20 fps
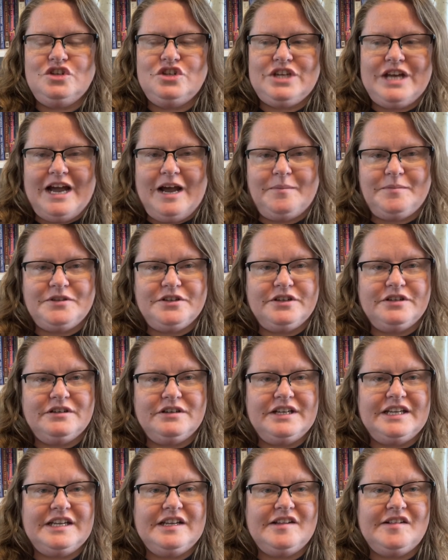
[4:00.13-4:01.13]
chapter
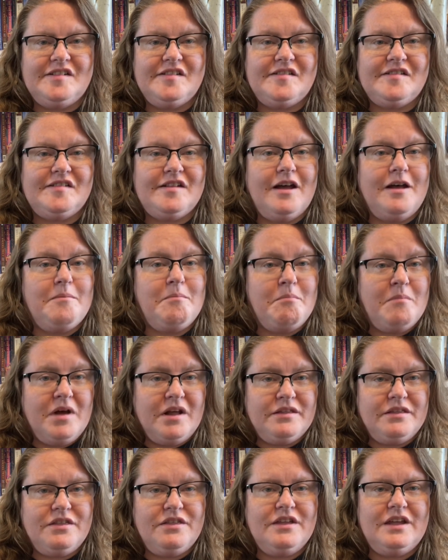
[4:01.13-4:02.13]
is a
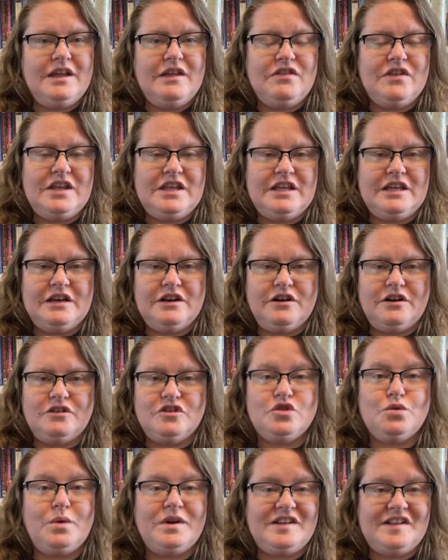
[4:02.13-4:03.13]
month in the year
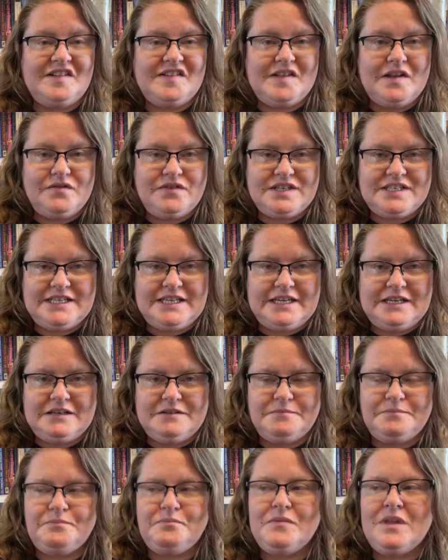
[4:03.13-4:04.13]

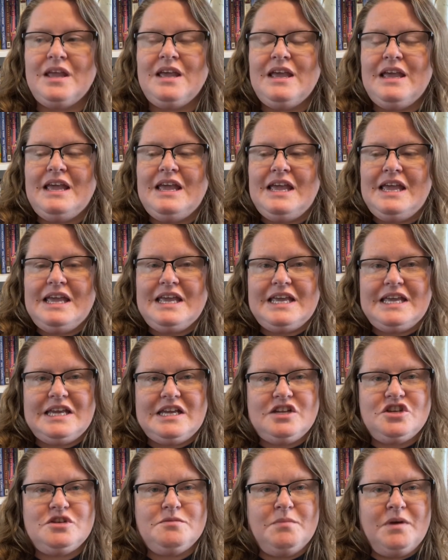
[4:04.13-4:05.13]
2017.
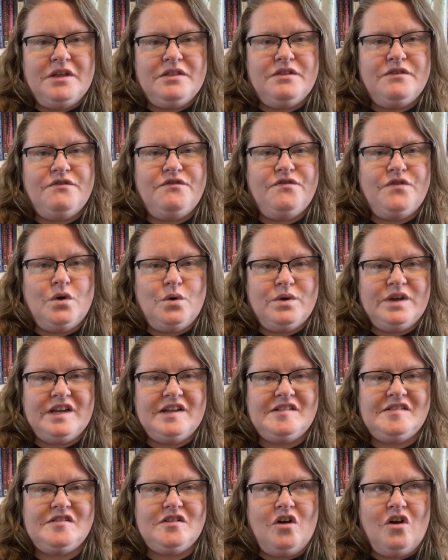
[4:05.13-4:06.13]
Each month
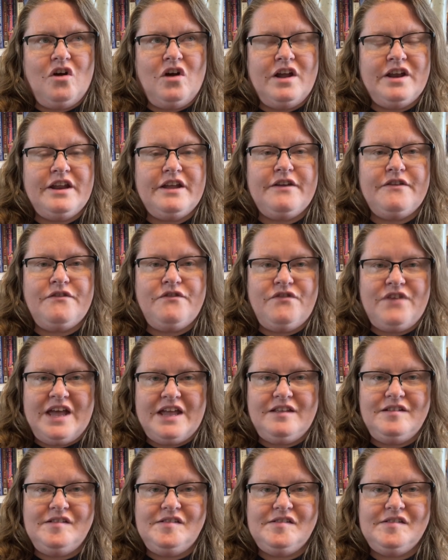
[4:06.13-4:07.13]
focused on
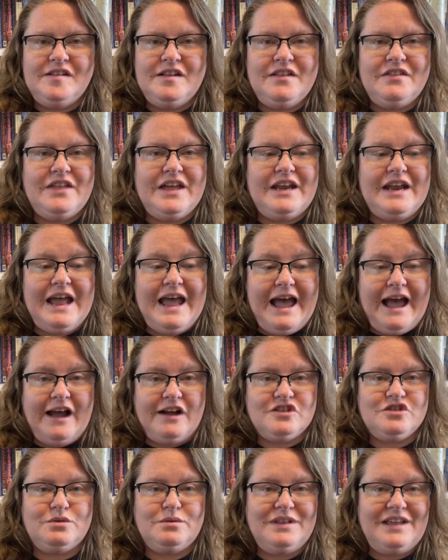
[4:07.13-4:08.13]
events that
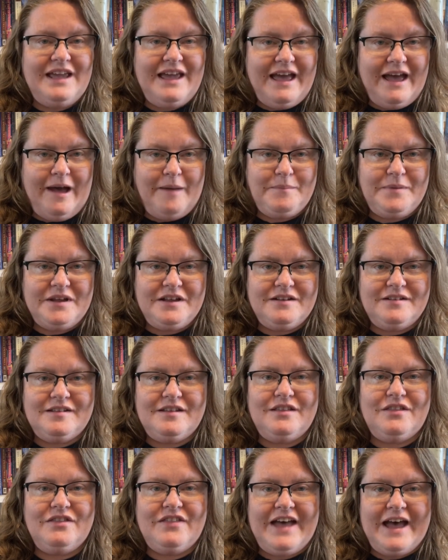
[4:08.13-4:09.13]
actually happened
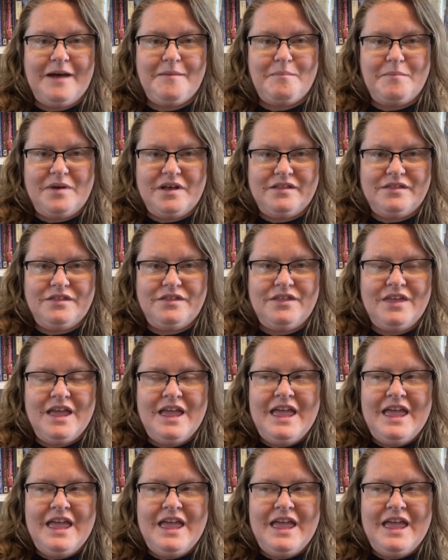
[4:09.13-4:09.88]
that month.